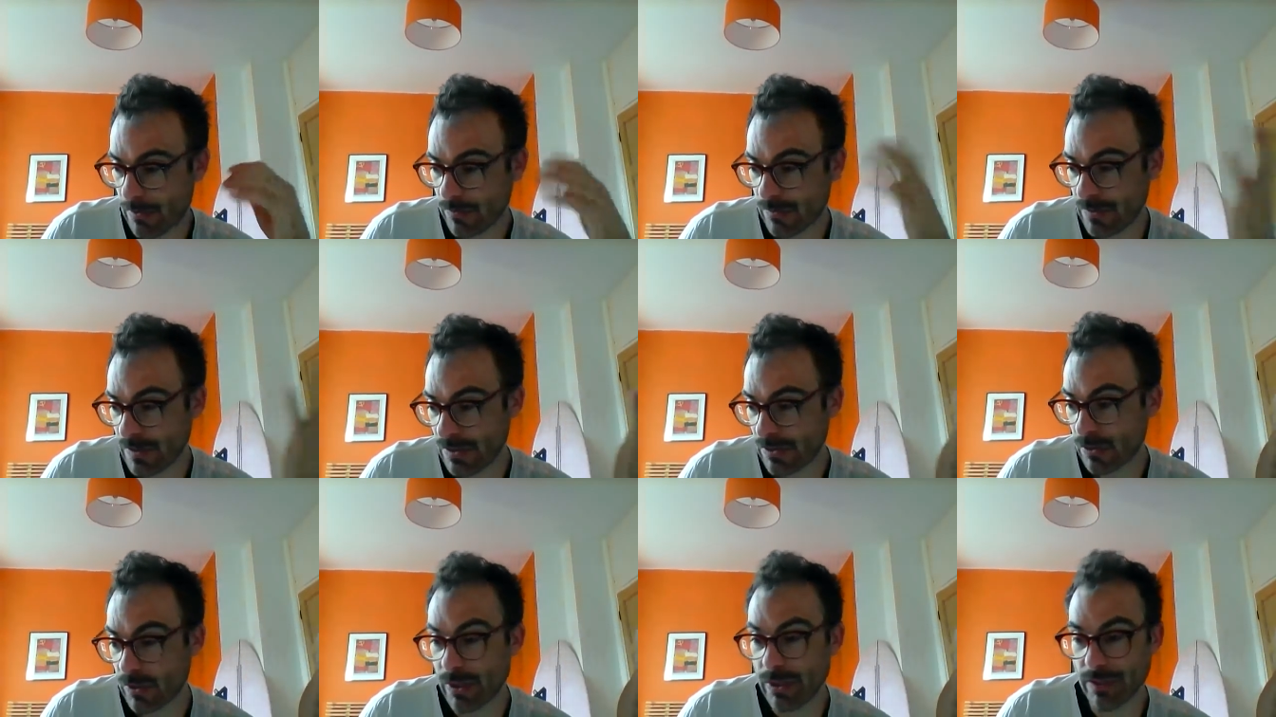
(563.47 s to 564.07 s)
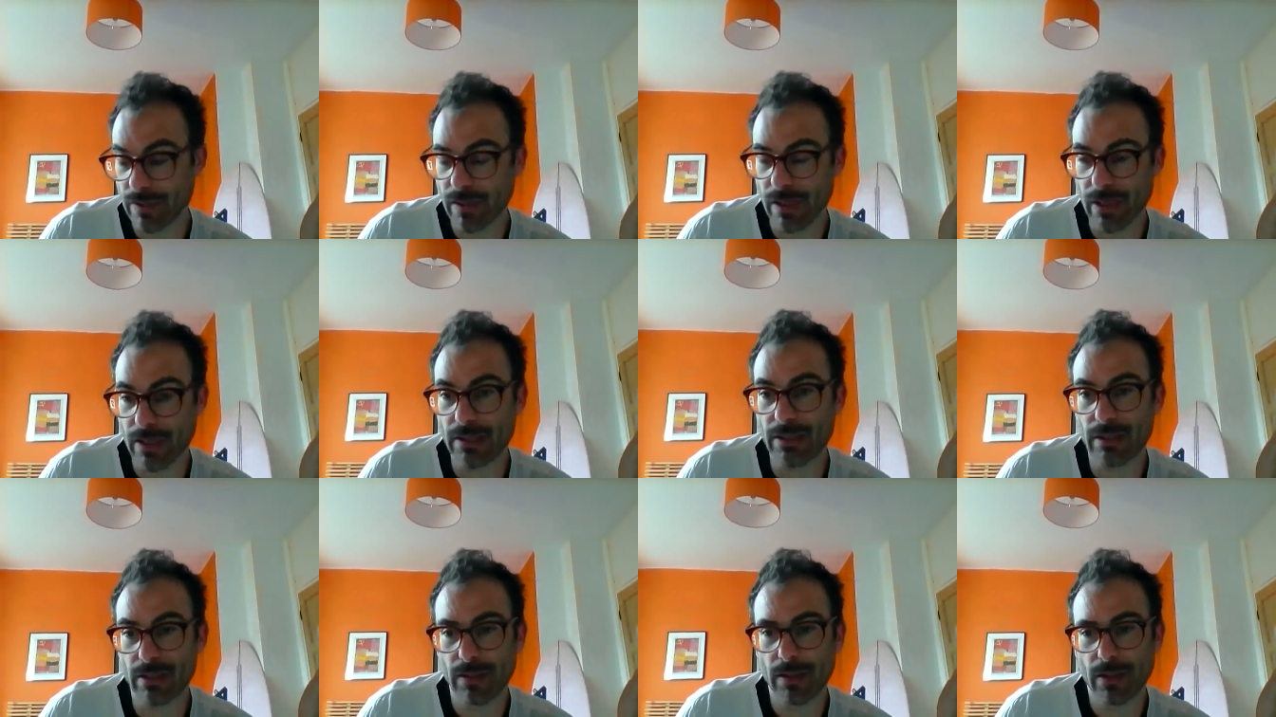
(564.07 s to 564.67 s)
obviously triggers
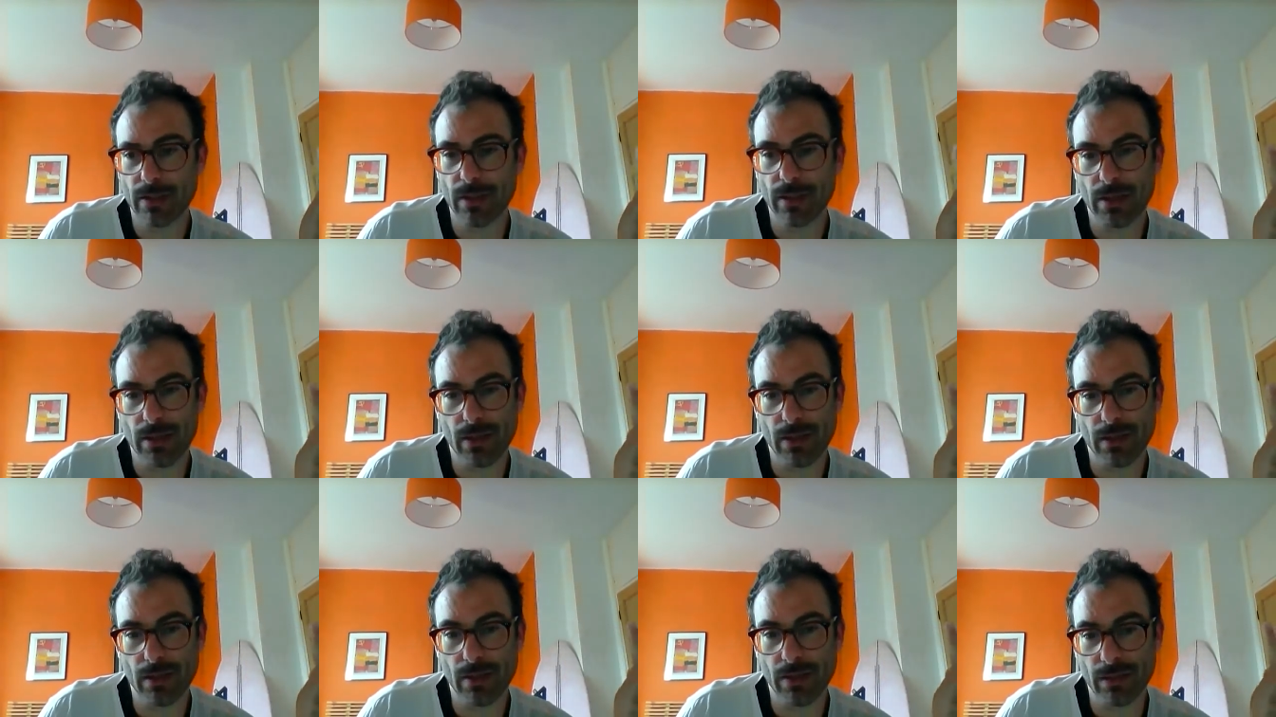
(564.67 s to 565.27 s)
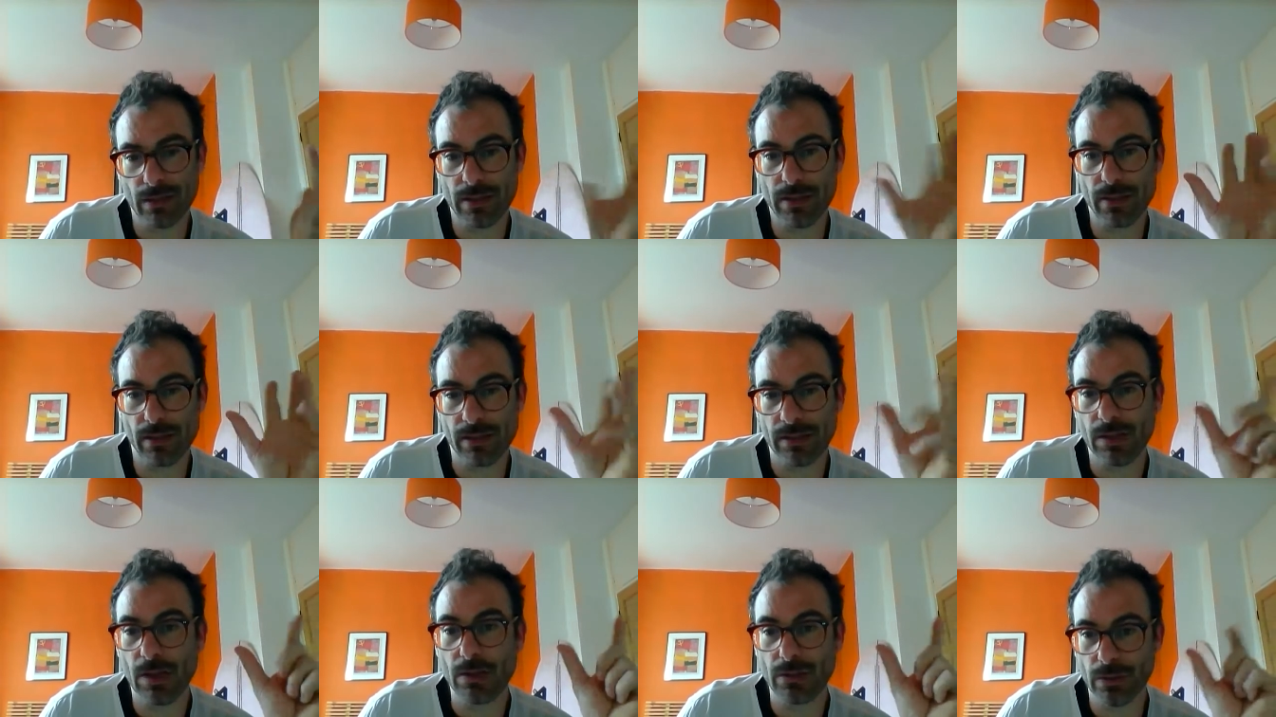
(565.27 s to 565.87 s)
a little
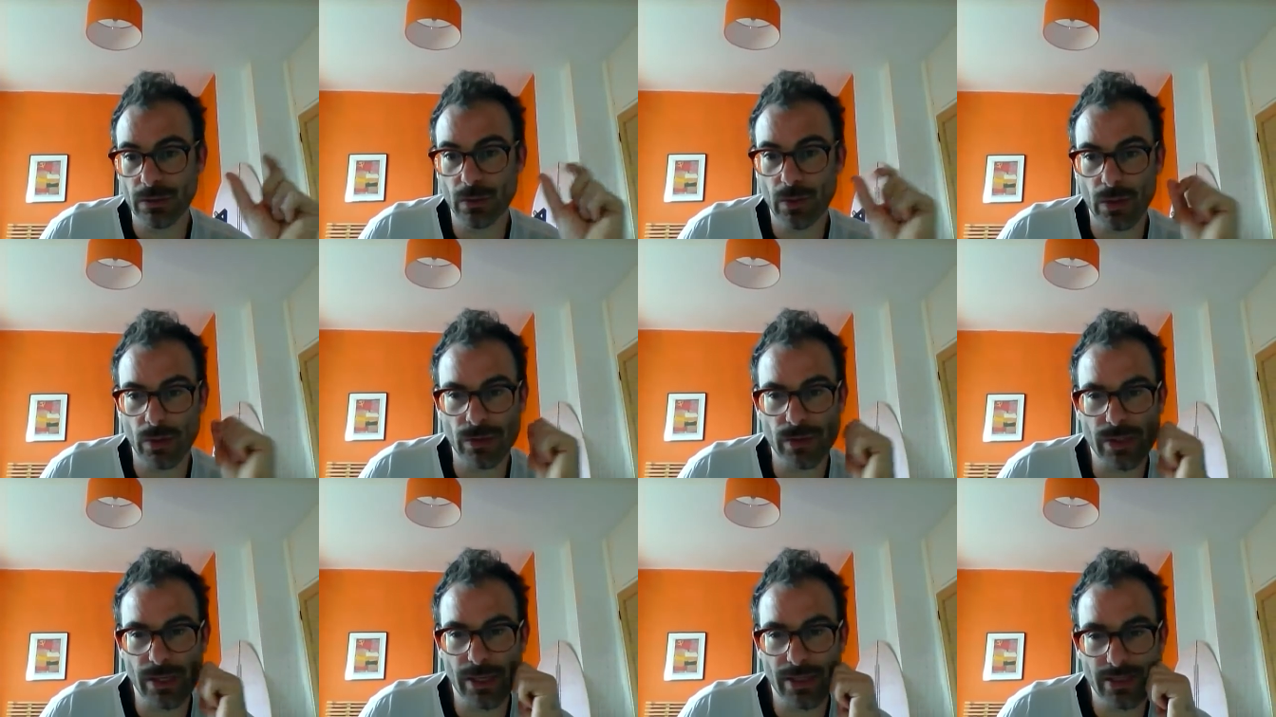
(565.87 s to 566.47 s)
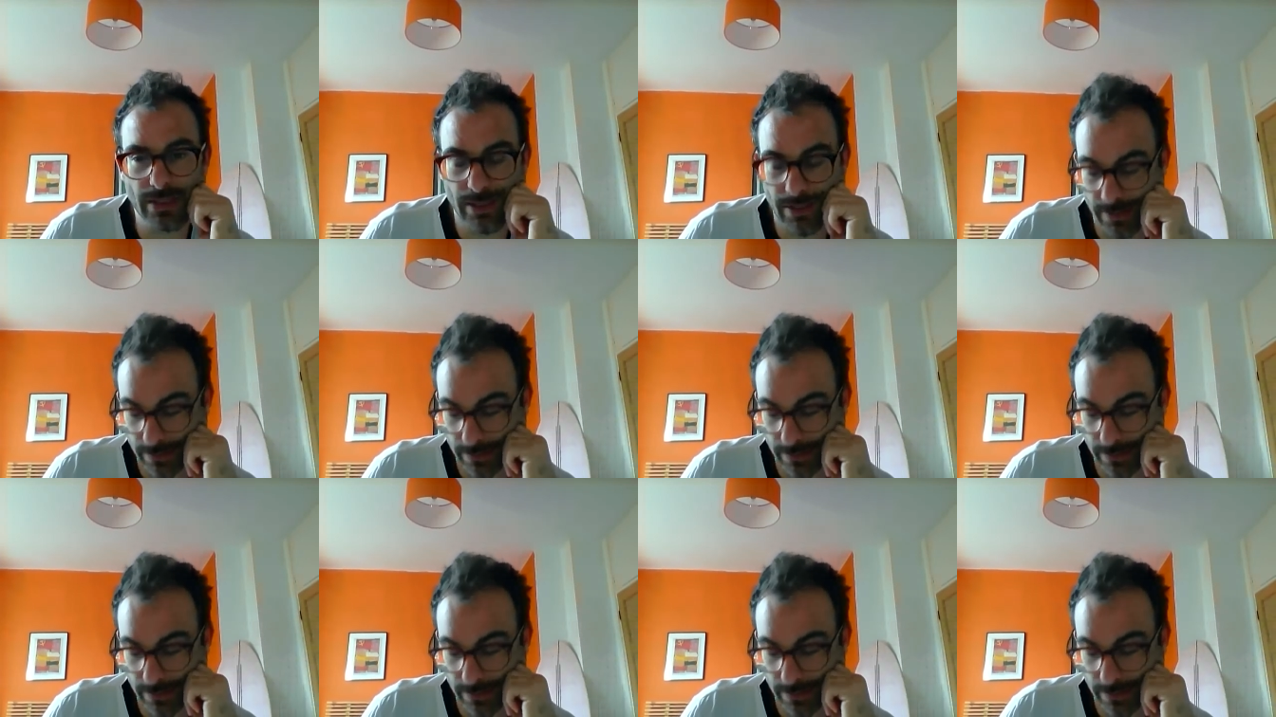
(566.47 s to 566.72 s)
local contest,